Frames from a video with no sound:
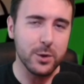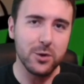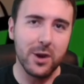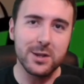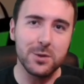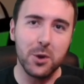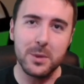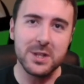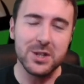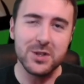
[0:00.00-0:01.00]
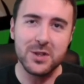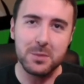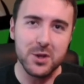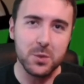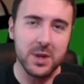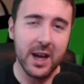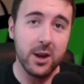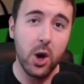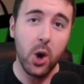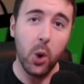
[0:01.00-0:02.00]
and we try and do competitions as much as we
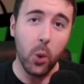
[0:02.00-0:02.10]
can.